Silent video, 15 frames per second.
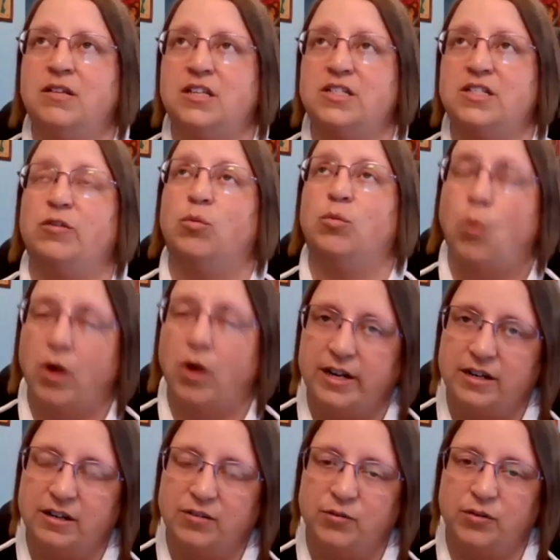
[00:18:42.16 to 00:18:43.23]

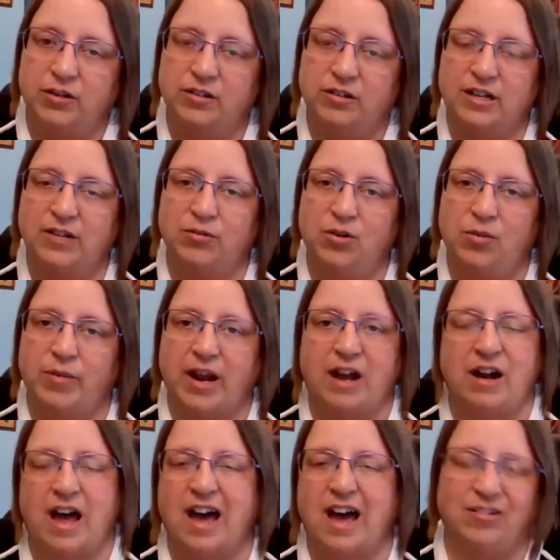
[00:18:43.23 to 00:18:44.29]
won for a leading role, but
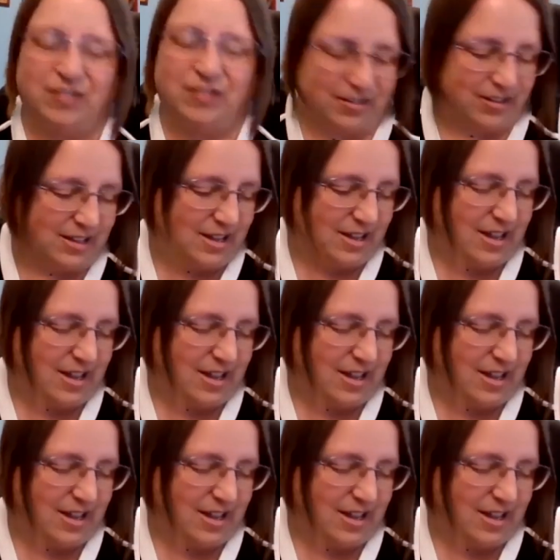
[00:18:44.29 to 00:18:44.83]
I don't know.